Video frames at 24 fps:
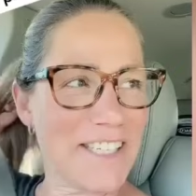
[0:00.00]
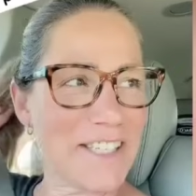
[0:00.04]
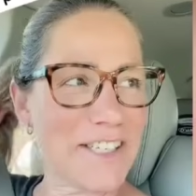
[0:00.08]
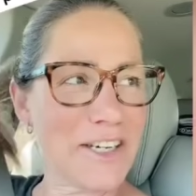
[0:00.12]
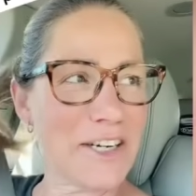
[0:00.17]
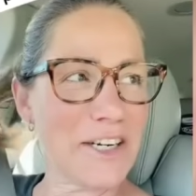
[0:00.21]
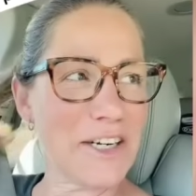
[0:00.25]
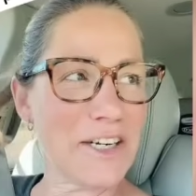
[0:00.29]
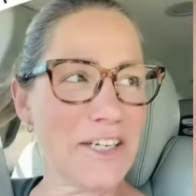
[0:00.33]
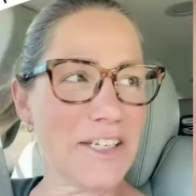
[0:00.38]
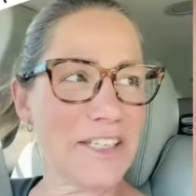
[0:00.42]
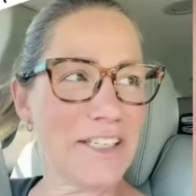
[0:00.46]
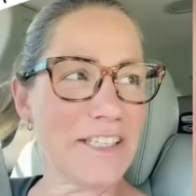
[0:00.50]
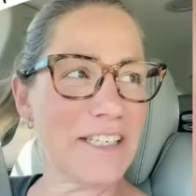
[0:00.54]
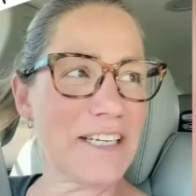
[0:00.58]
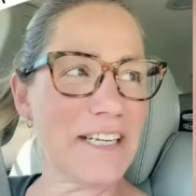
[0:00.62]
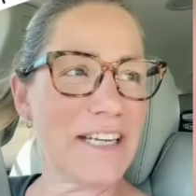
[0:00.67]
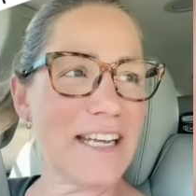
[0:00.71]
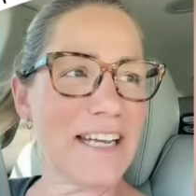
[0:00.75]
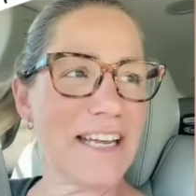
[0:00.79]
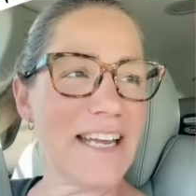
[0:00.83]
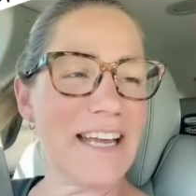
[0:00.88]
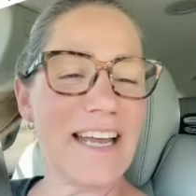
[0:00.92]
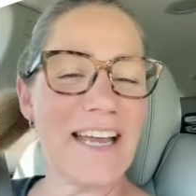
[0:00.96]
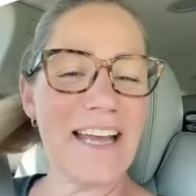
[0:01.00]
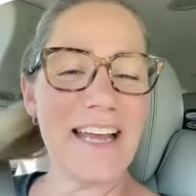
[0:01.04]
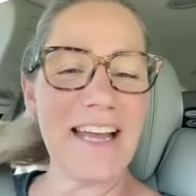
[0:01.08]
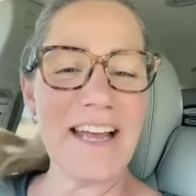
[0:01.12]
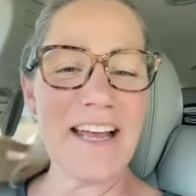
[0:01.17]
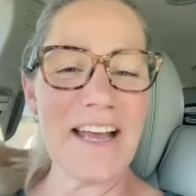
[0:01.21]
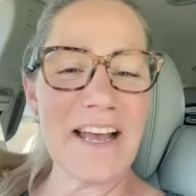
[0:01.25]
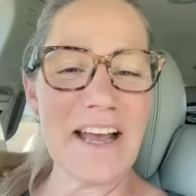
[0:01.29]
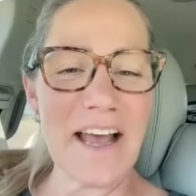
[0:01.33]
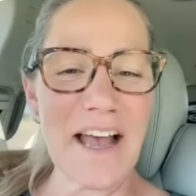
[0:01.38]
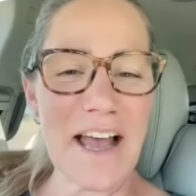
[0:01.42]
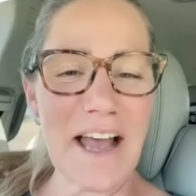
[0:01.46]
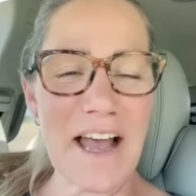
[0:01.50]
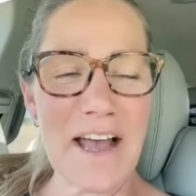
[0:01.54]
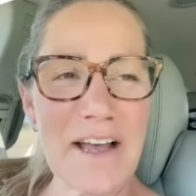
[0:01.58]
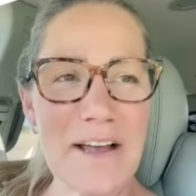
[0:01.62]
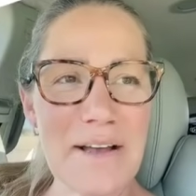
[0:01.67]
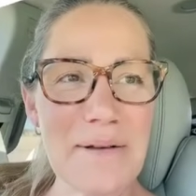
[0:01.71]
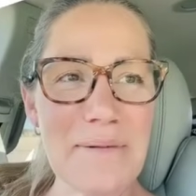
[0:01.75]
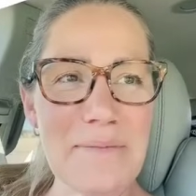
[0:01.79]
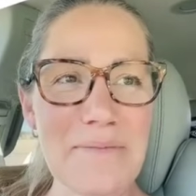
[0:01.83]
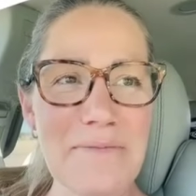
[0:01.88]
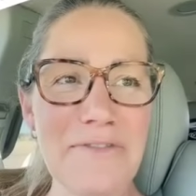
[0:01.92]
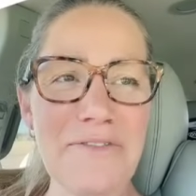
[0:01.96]
currently
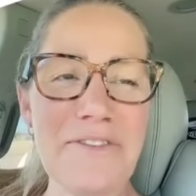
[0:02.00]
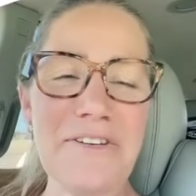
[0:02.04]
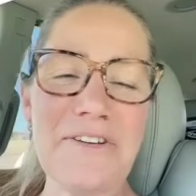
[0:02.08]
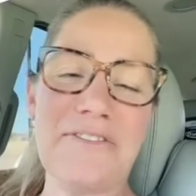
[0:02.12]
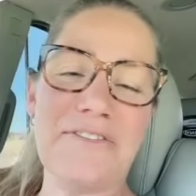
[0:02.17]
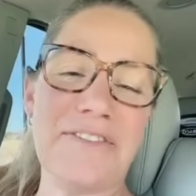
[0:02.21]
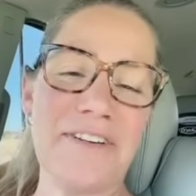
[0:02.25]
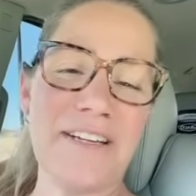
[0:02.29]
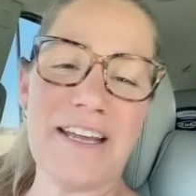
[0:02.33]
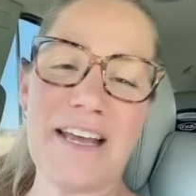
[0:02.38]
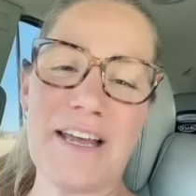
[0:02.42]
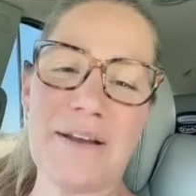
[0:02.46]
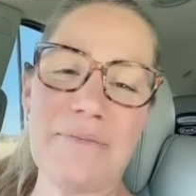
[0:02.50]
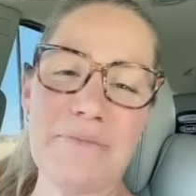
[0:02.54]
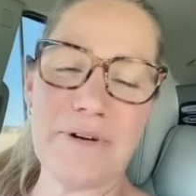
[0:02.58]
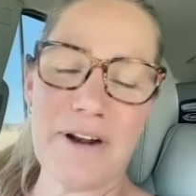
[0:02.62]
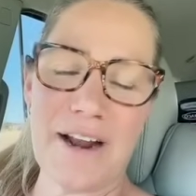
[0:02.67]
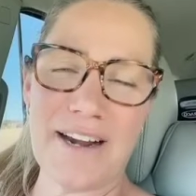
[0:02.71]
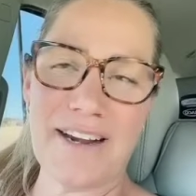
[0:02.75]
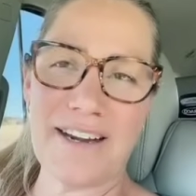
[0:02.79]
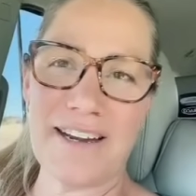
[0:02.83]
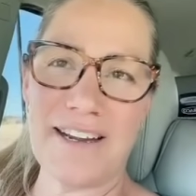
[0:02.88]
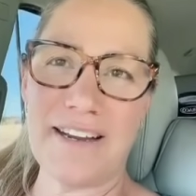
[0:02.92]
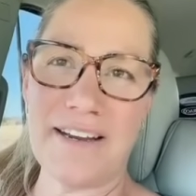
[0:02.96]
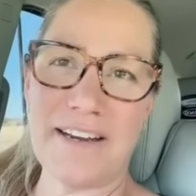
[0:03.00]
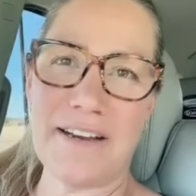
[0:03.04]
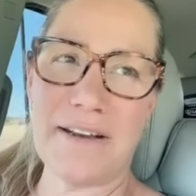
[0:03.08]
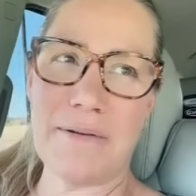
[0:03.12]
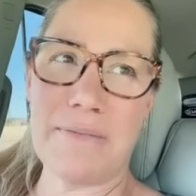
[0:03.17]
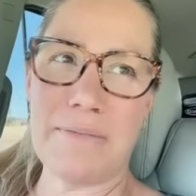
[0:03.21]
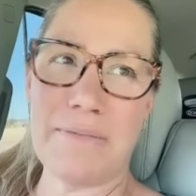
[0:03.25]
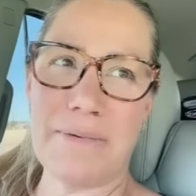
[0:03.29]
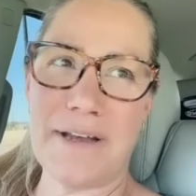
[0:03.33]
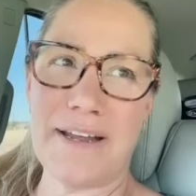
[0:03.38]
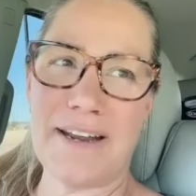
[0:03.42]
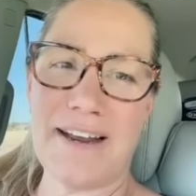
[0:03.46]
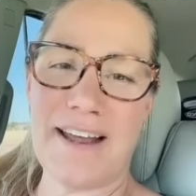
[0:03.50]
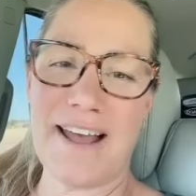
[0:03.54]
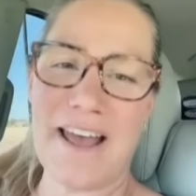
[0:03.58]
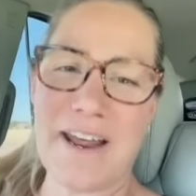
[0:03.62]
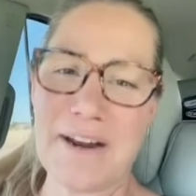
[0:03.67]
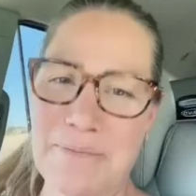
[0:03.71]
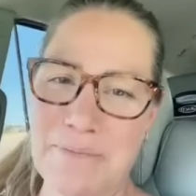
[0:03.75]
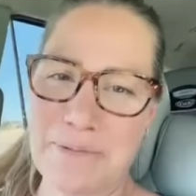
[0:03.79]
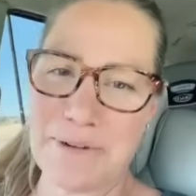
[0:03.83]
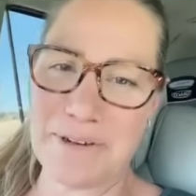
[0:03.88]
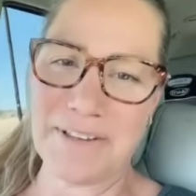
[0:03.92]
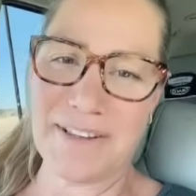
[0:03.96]
50 and pregnant, but I
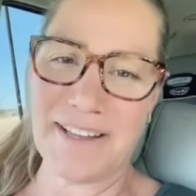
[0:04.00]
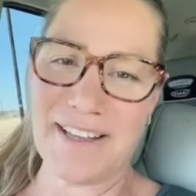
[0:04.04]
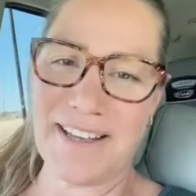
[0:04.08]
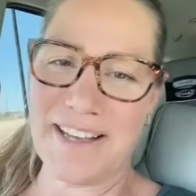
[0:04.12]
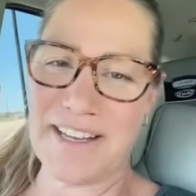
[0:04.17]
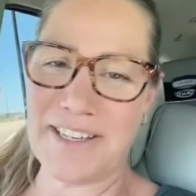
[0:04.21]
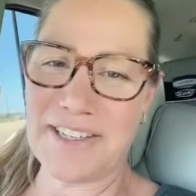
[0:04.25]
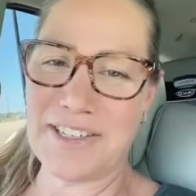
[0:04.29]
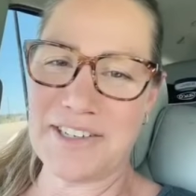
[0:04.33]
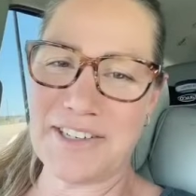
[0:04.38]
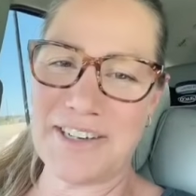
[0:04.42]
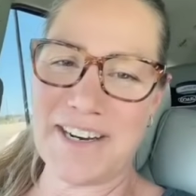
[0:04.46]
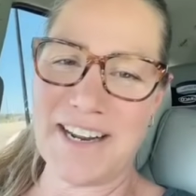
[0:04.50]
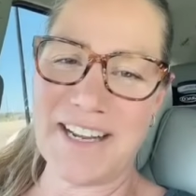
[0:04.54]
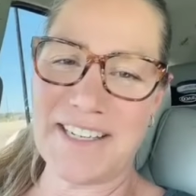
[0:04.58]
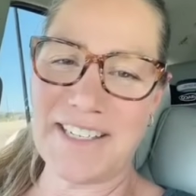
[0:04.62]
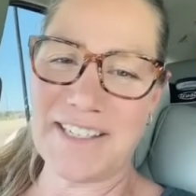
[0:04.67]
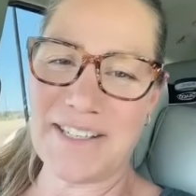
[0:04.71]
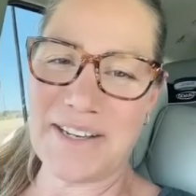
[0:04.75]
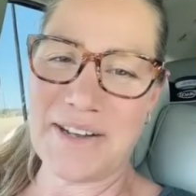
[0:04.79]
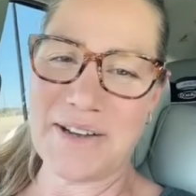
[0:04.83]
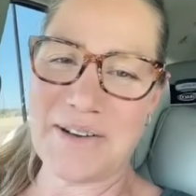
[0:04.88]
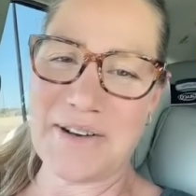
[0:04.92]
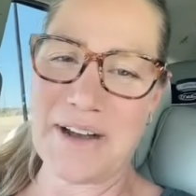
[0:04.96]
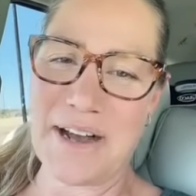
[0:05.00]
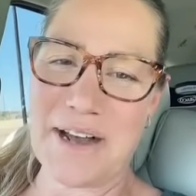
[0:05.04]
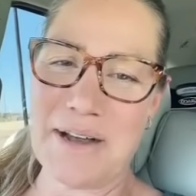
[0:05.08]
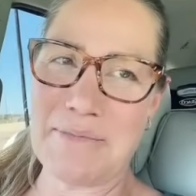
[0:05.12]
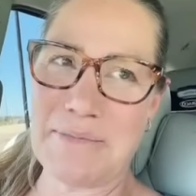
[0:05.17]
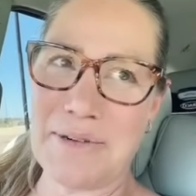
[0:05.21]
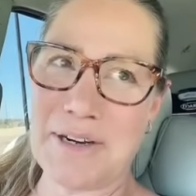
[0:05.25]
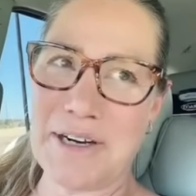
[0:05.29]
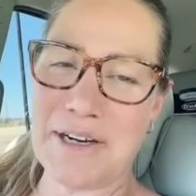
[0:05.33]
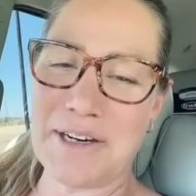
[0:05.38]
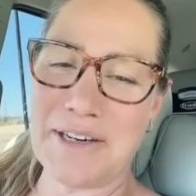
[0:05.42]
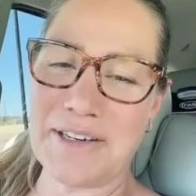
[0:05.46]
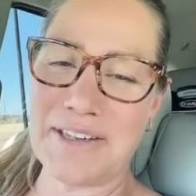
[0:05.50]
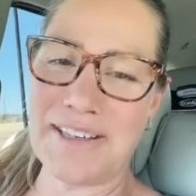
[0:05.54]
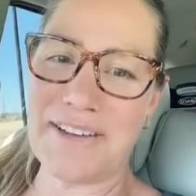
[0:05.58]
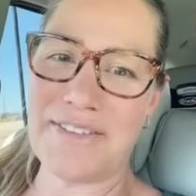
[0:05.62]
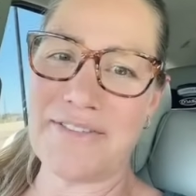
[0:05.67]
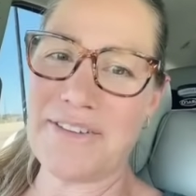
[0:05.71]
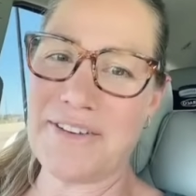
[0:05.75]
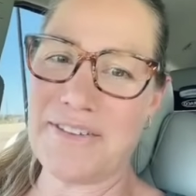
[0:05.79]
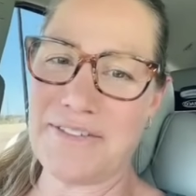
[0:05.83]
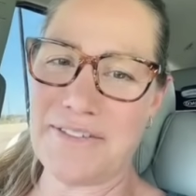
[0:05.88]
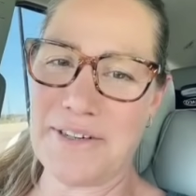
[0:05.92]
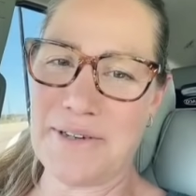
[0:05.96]
had a birthday yesterday, so I'm currently
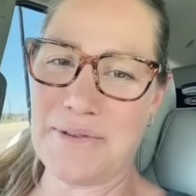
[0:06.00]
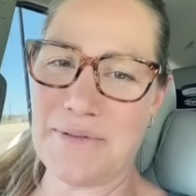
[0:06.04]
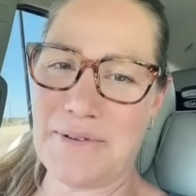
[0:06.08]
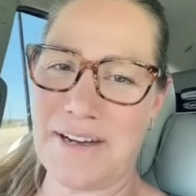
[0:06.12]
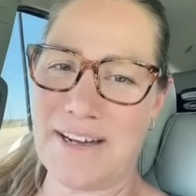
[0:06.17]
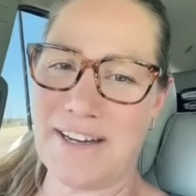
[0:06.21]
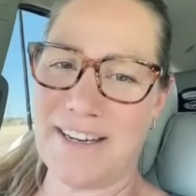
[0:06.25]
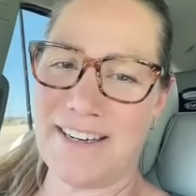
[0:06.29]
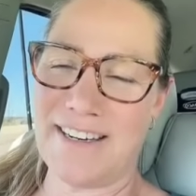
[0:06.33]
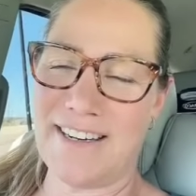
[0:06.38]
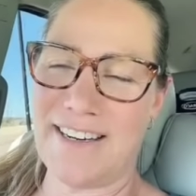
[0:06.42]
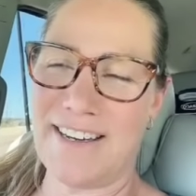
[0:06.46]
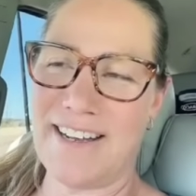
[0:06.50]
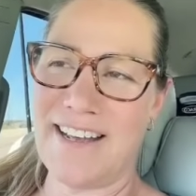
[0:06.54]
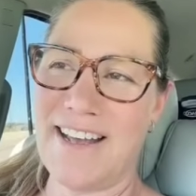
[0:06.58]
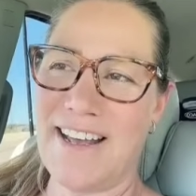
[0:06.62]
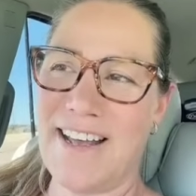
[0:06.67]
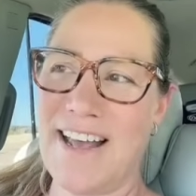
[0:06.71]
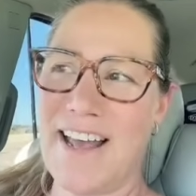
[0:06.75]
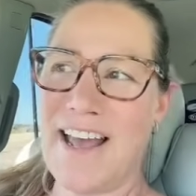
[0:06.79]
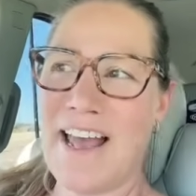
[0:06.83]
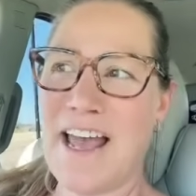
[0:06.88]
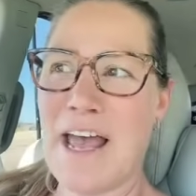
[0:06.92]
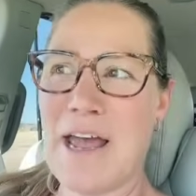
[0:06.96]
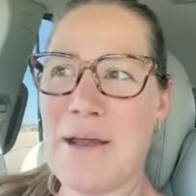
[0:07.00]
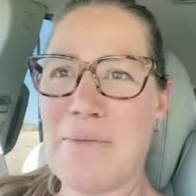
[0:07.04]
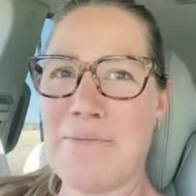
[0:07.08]
51 and